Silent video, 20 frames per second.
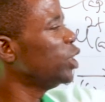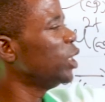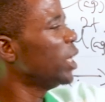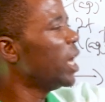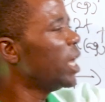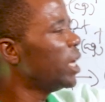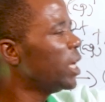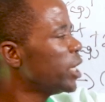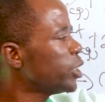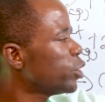the
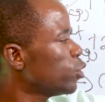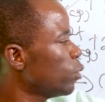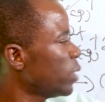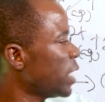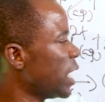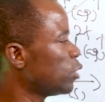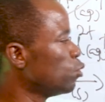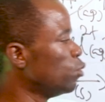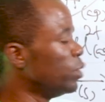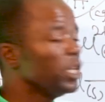
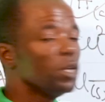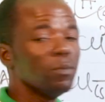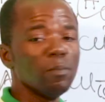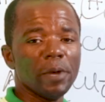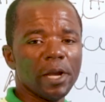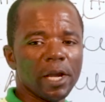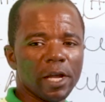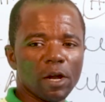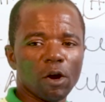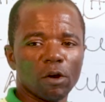electrolyte will
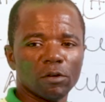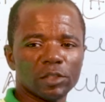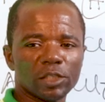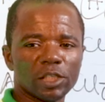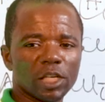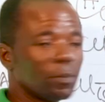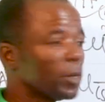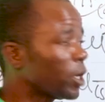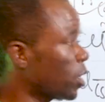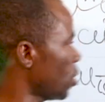remain
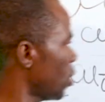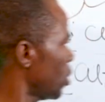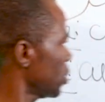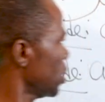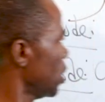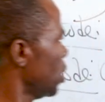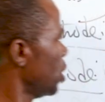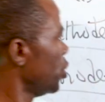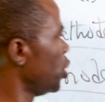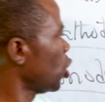unchanged because
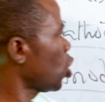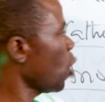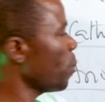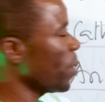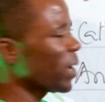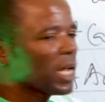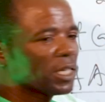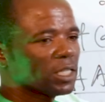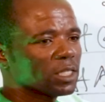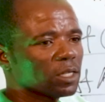the
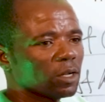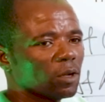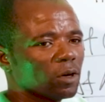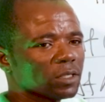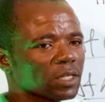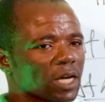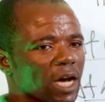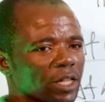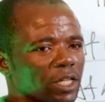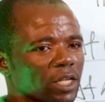copper that is
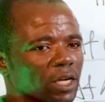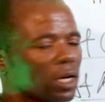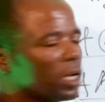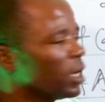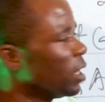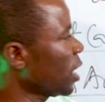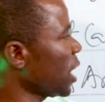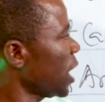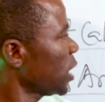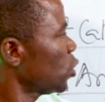lost at the
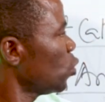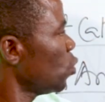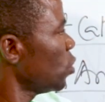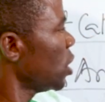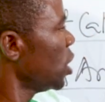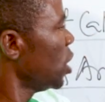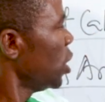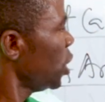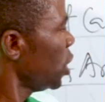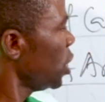
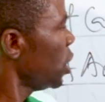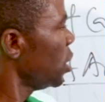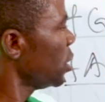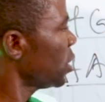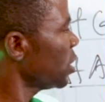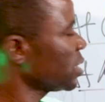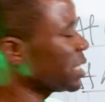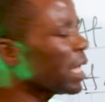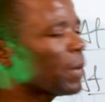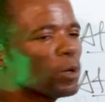cathode
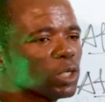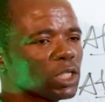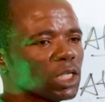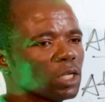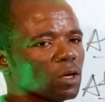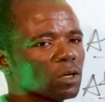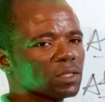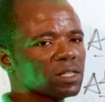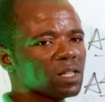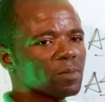is
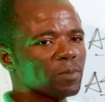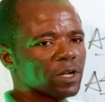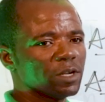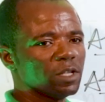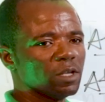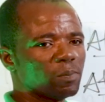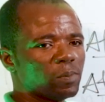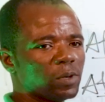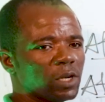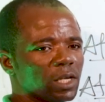simultaneously being
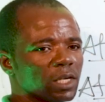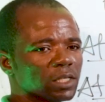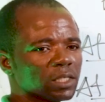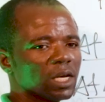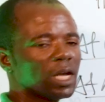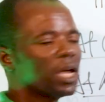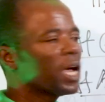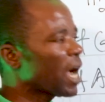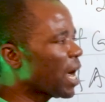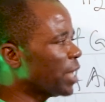replaced
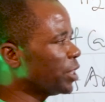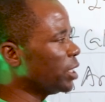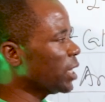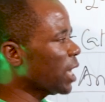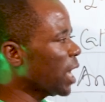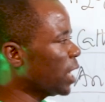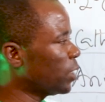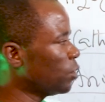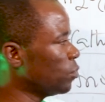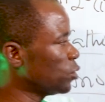at the
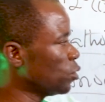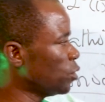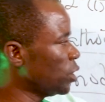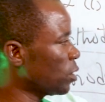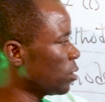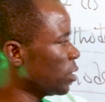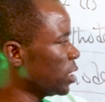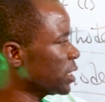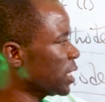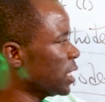anode. So the
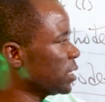correct